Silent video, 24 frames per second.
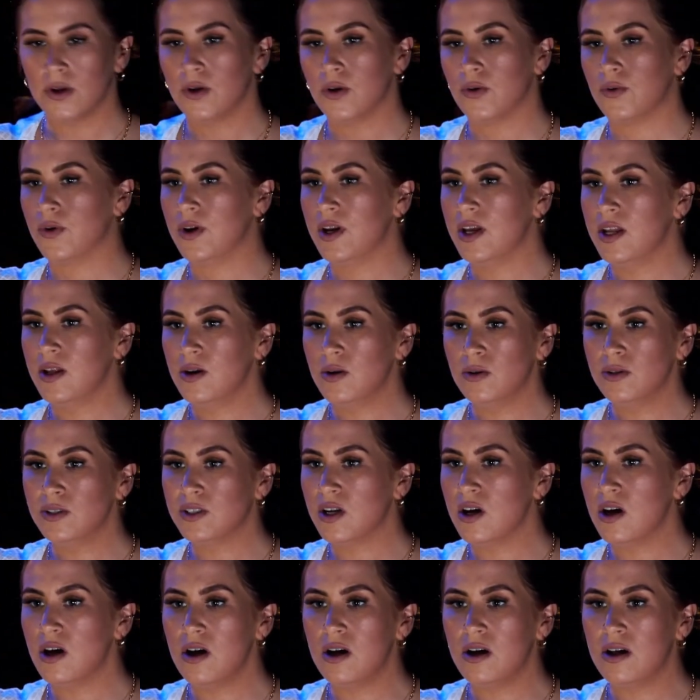
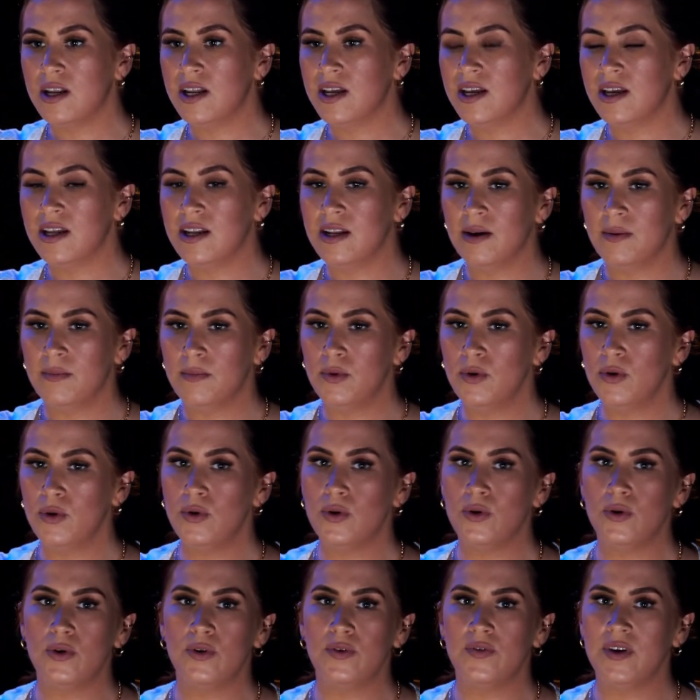Radio's on and I'm
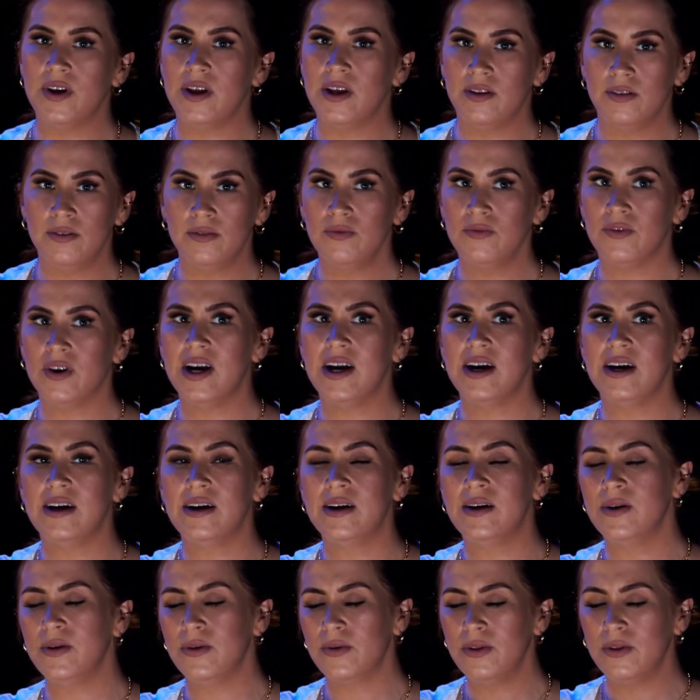moving
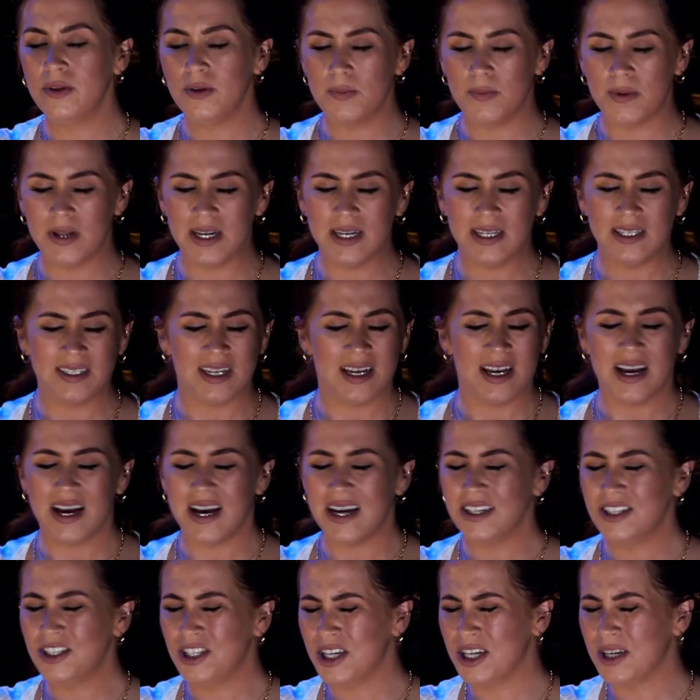round the place.
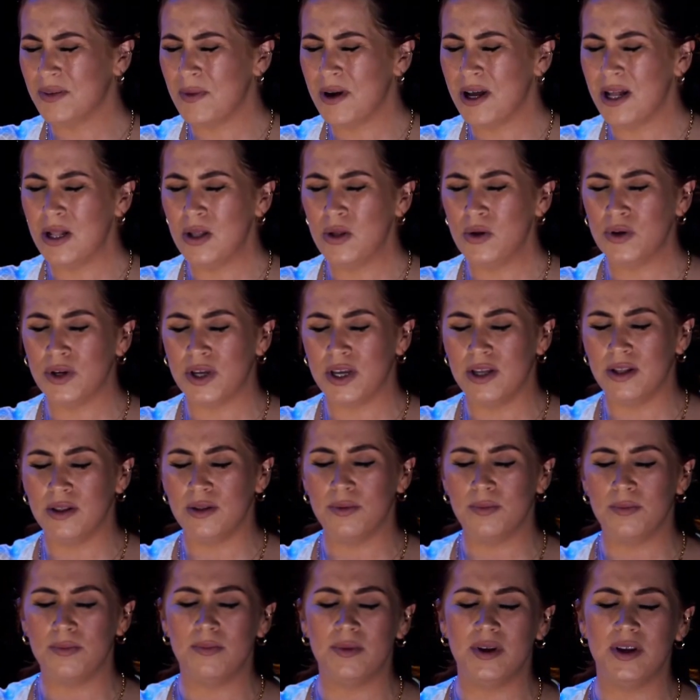I check my look
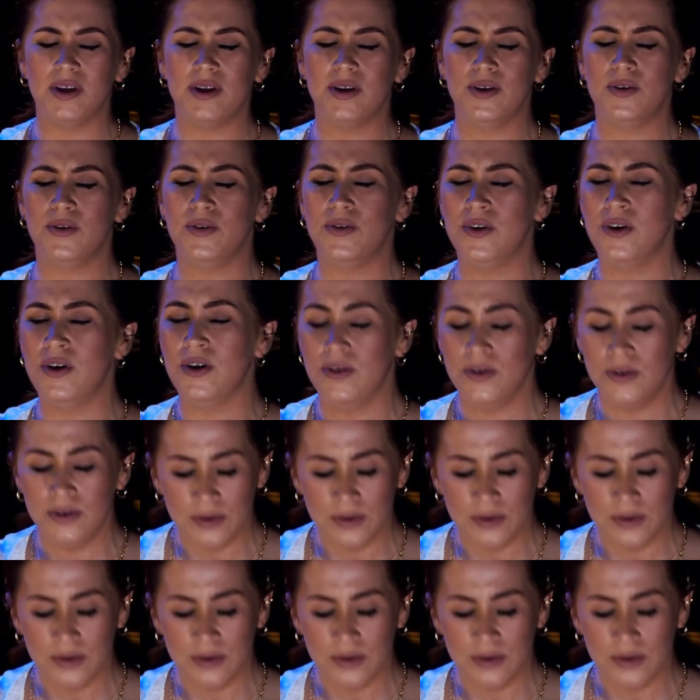in the mirror.